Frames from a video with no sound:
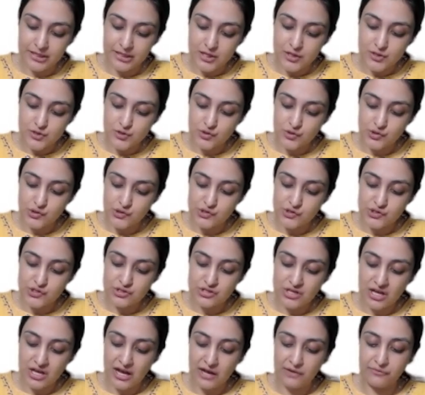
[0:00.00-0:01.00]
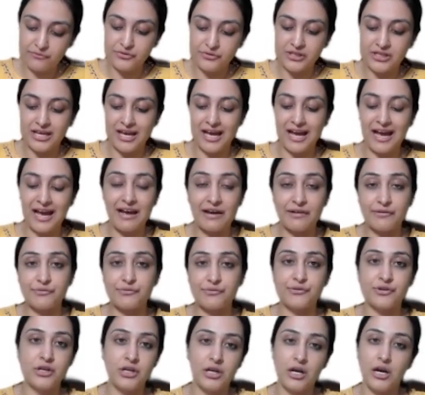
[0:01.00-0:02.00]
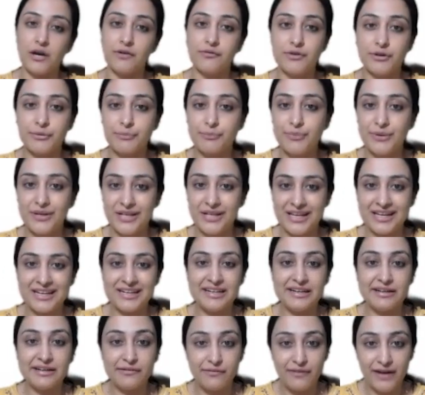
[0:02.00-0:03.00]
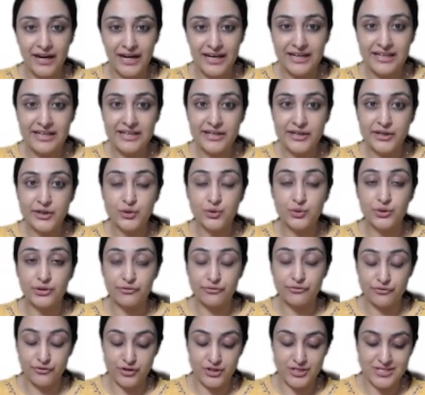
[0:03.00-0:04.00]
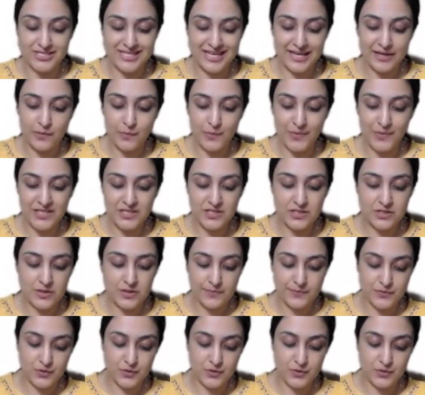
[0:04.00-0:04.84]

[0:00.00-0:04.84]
So this is how we have our brain dividing into different segments.